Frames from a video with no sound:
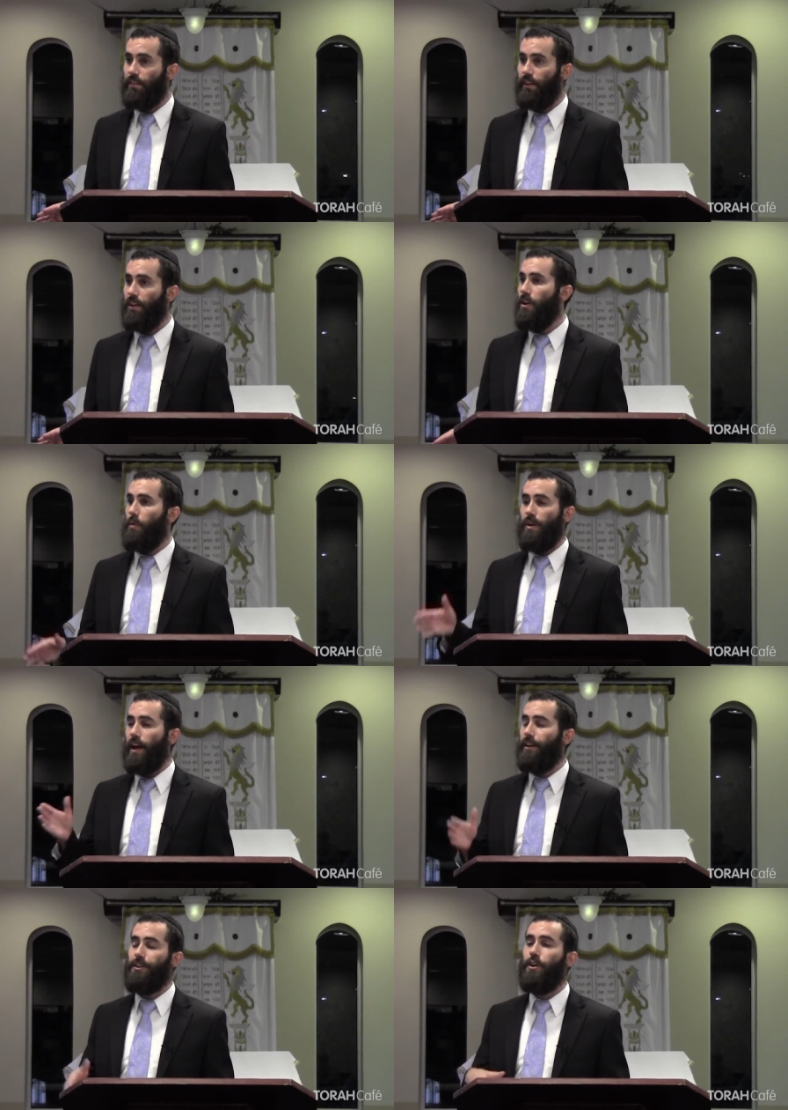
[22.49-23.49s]
Okay? We're
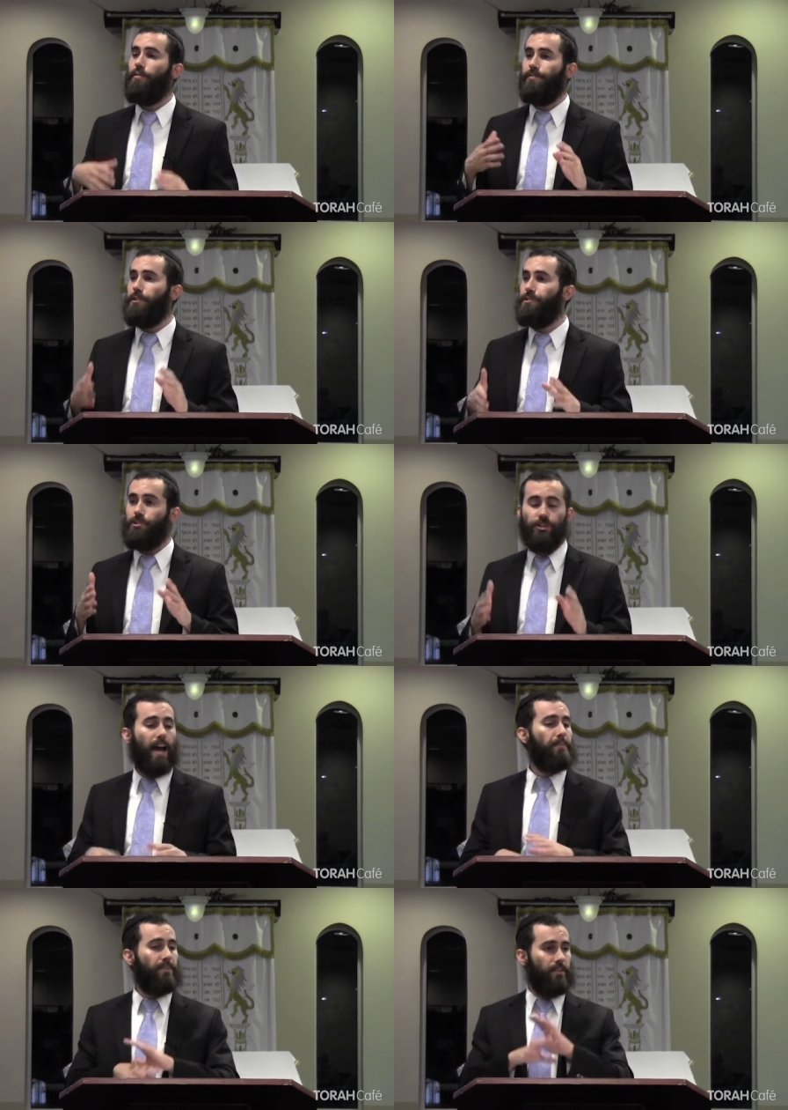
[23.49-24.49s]
not going to go verse and
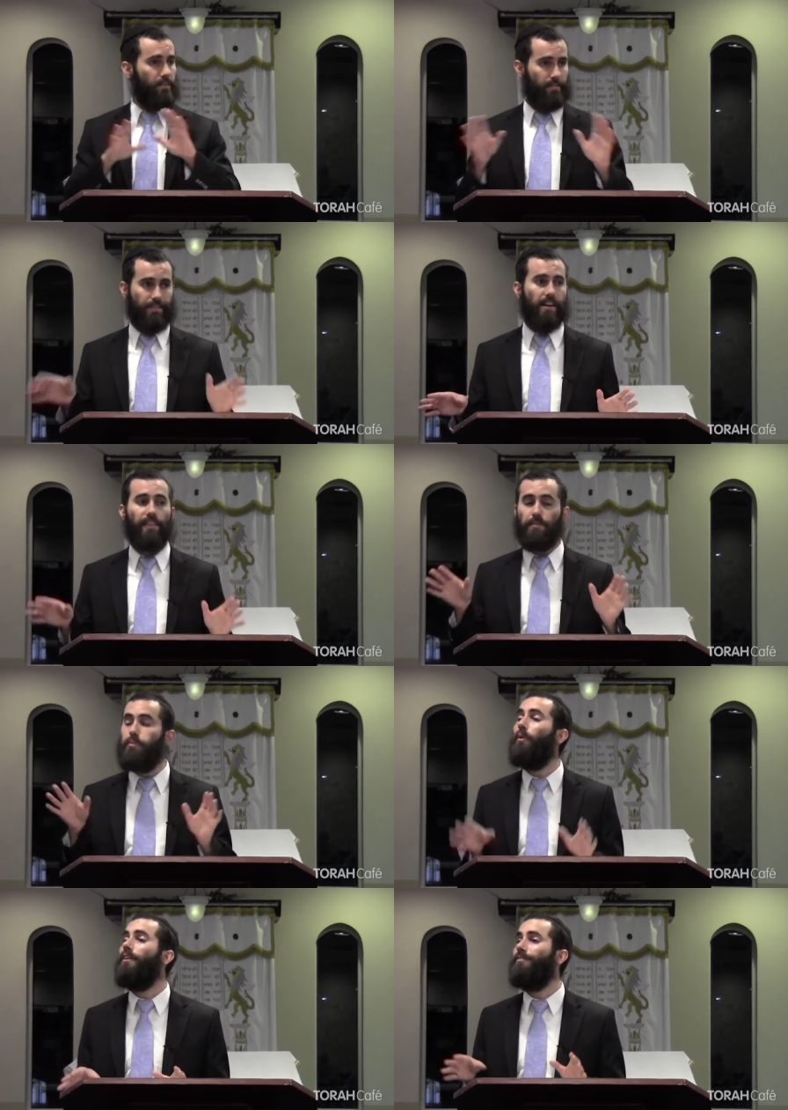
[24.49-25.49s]
chapter. That's not the
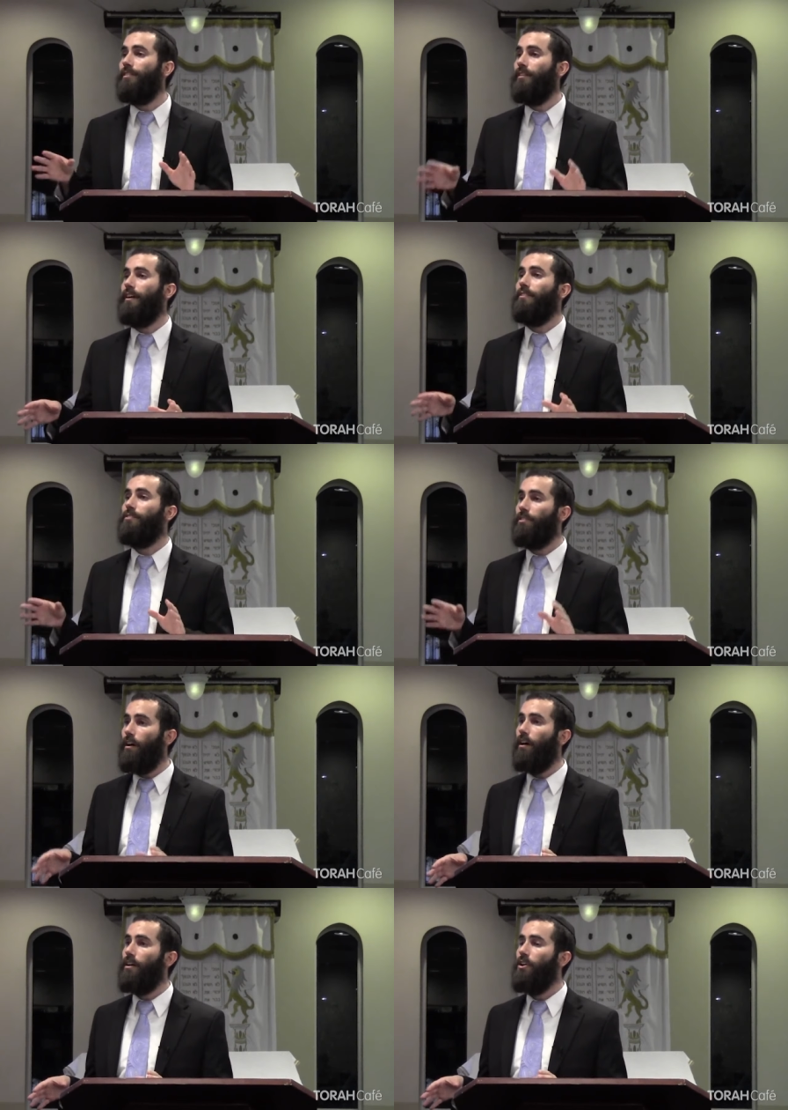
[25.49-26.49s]
point of tonight's
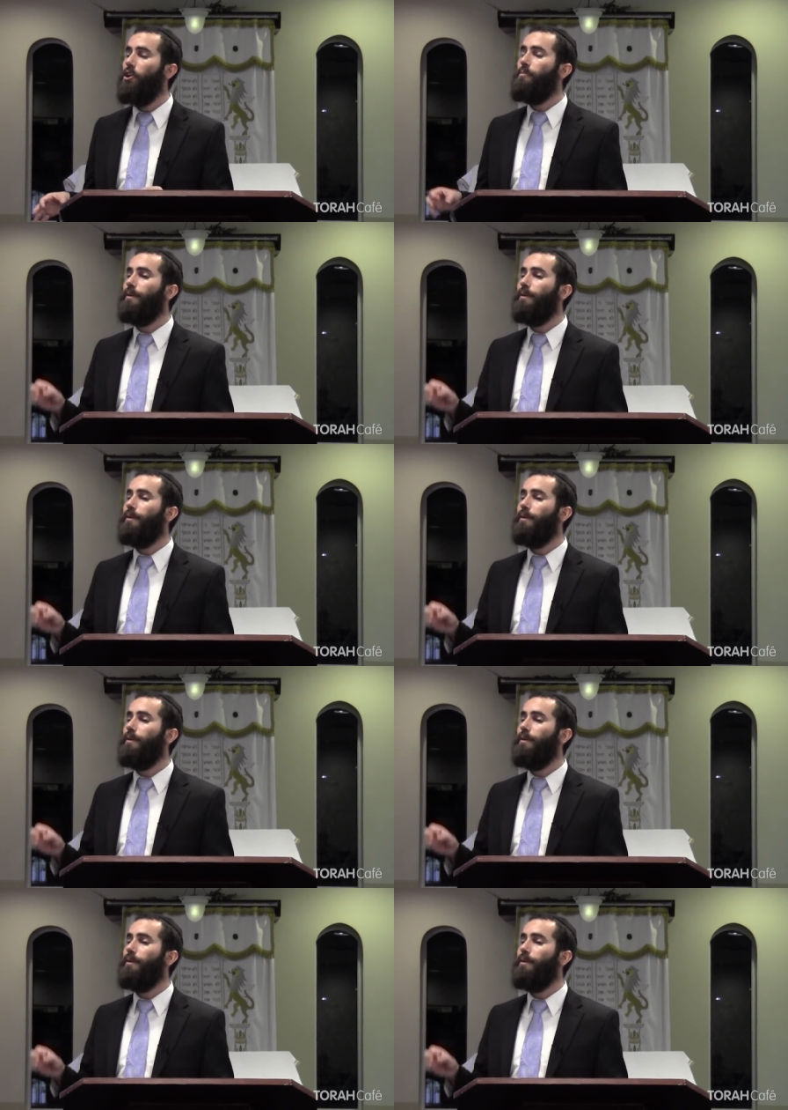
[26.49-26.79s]
talk.